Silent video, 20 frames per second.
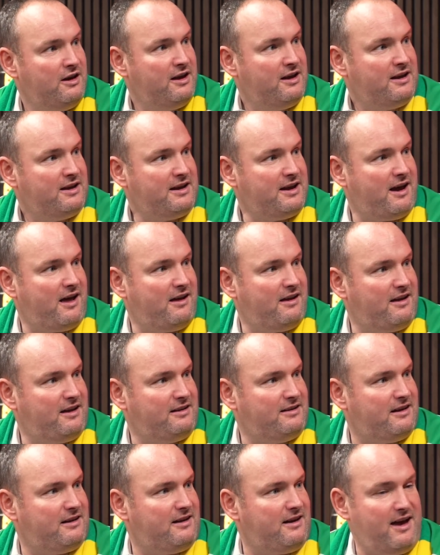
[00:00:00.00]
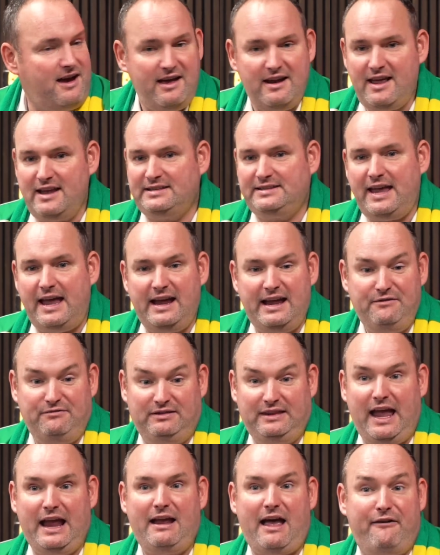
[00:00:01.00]
Yeah, and I say, even
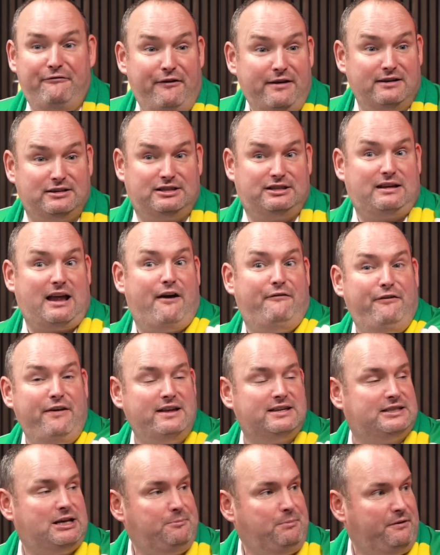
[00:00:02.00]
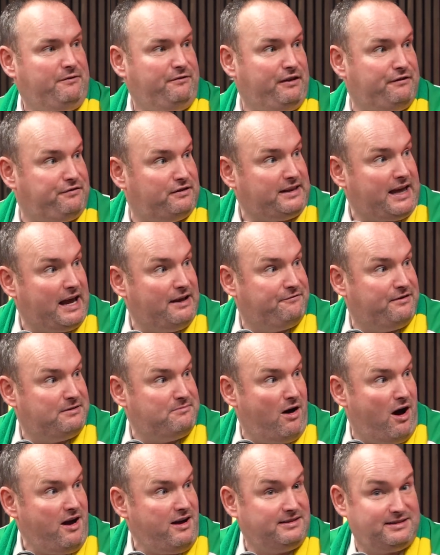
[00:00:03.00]
Dave, I felt sympathy for David
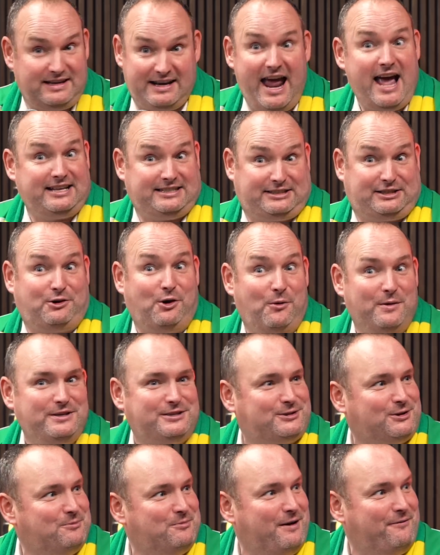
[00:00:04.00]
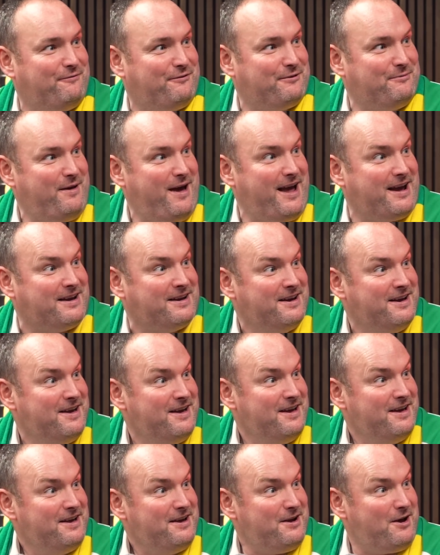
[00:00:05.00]
Moyes, and that's going something for me.
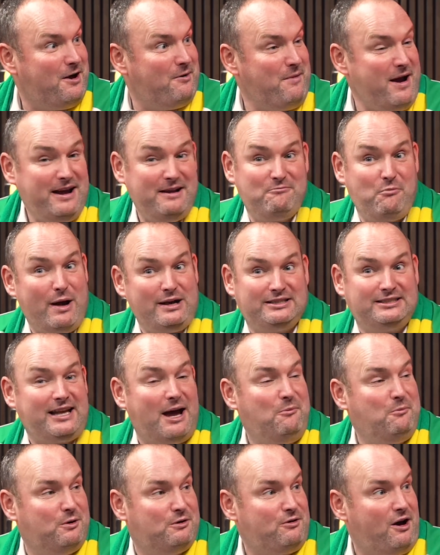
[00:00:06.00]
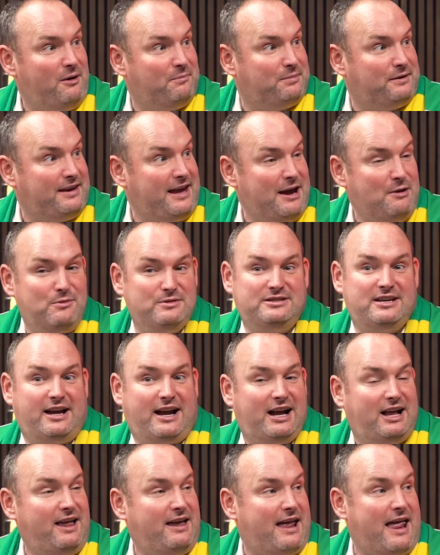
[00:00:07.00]
You know what I mean? West Ham were robbed. It was a...
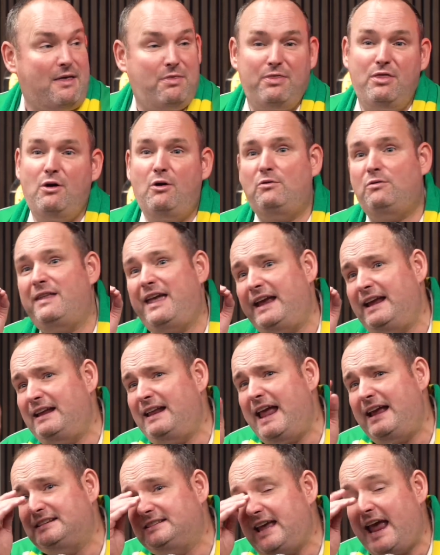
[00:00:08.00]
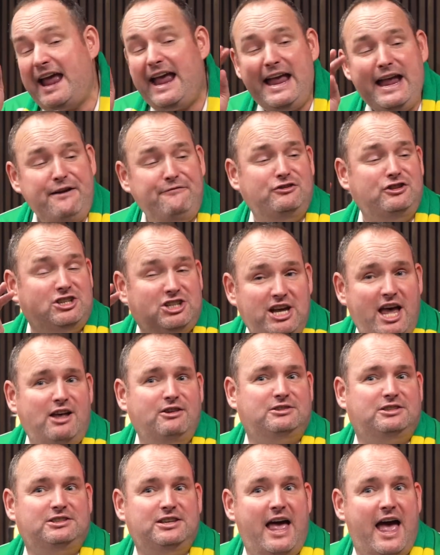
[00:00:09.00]
They say even
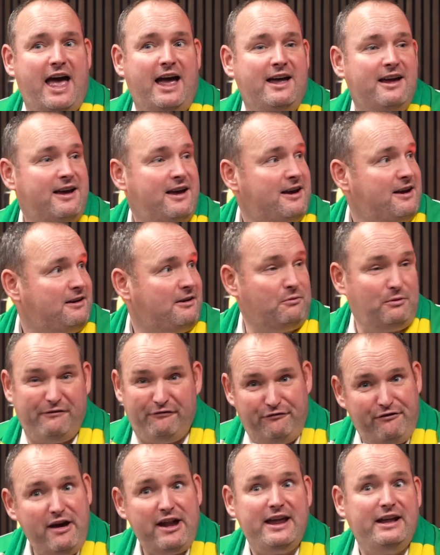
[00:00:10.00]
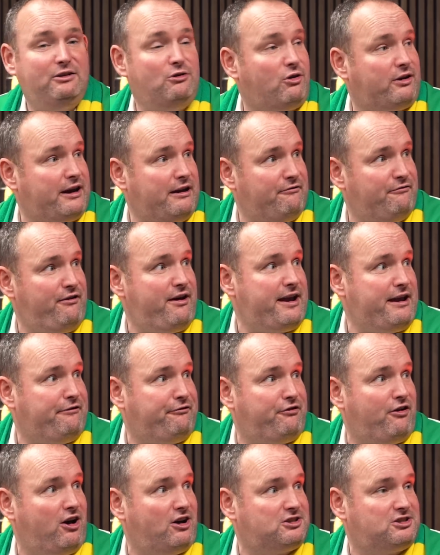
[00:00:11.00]
Chelsea were very lucky and very
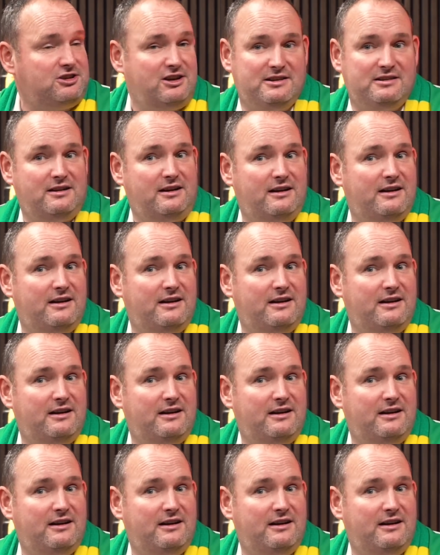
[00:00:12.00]
fortunate...